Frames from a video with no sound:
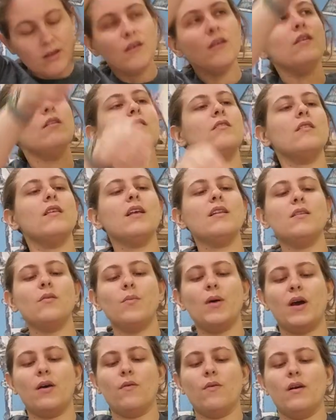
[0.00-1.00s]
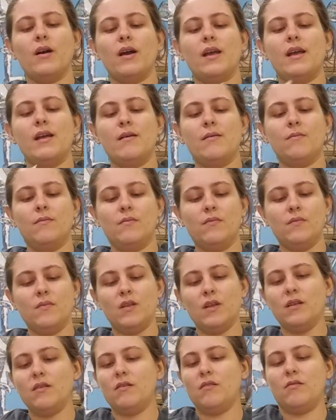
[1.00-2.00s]
So that's about where I am.
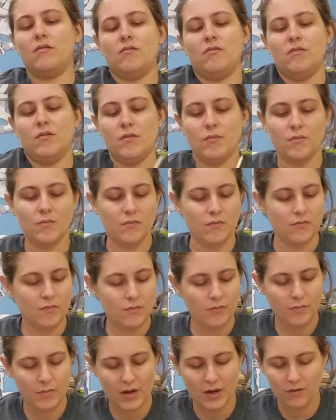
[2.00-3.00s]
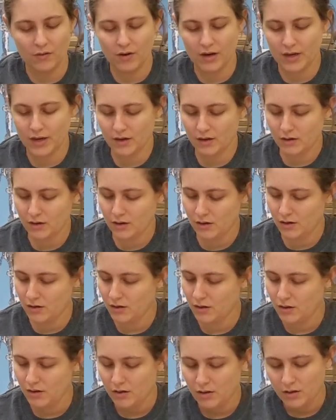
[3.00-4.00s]
That's about right.
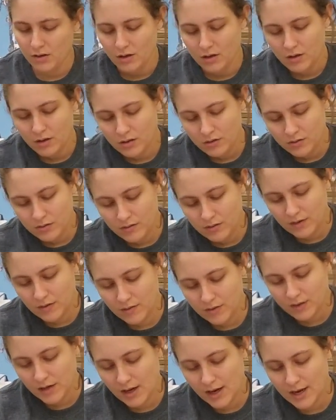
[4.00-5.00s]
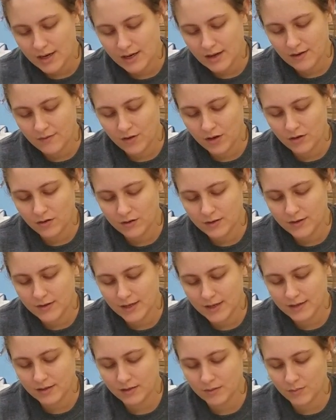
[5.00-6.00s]
So now I kind of have a good
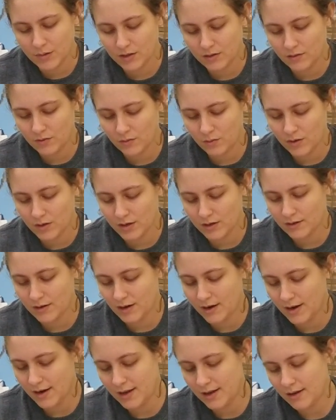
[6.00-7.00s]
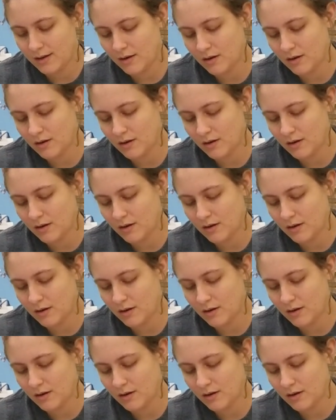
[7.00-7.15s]
guesstimate to where to tie it.